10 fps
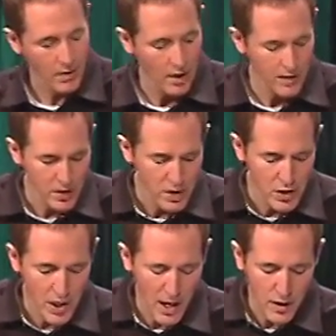this is the
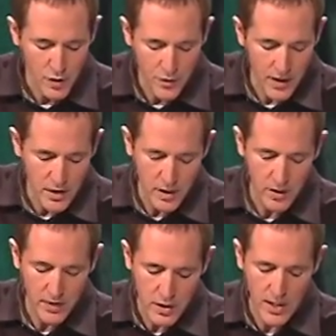challenge
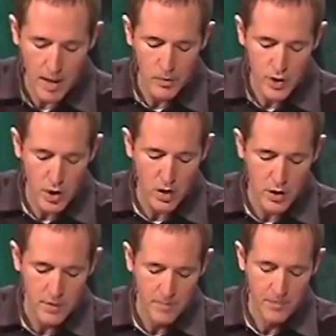facing the established
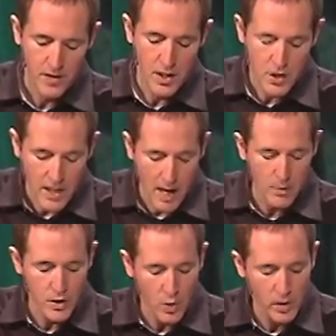church.
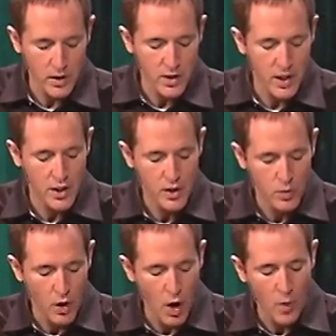Established organizations
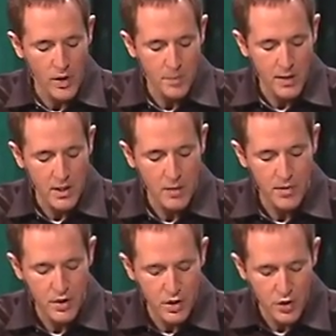will always be
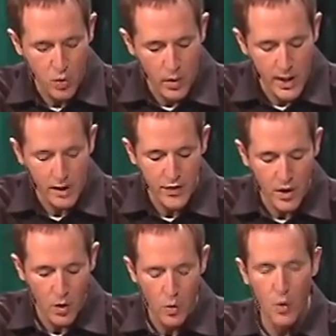tempted to tweak the
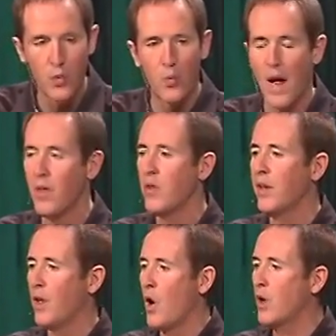old rather
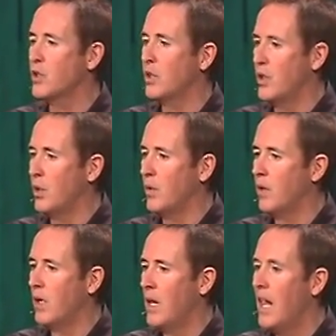than launch the new.
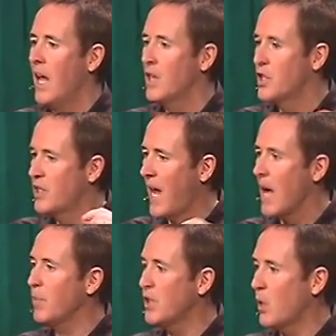
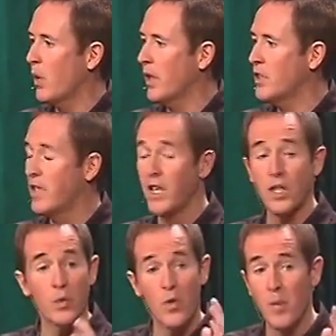Established organizations, whether